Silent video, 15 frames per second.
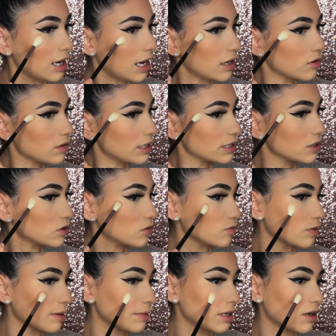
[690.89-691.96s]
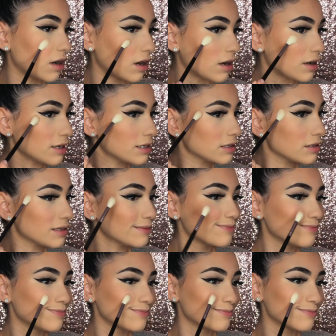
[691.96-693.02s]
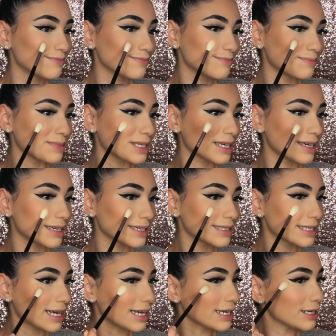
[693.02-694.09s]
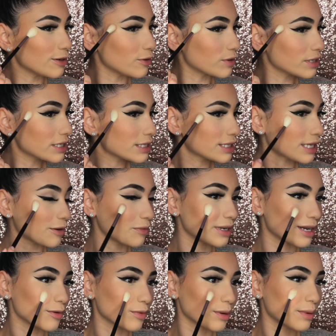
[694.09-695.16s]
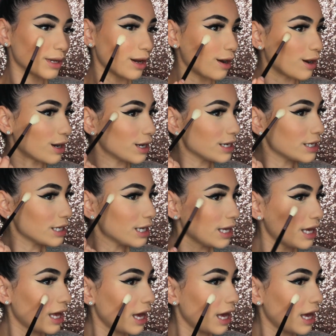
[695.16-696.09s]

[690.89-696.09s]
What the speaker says: I don't like to rub it on because I noticed that when I rub it on,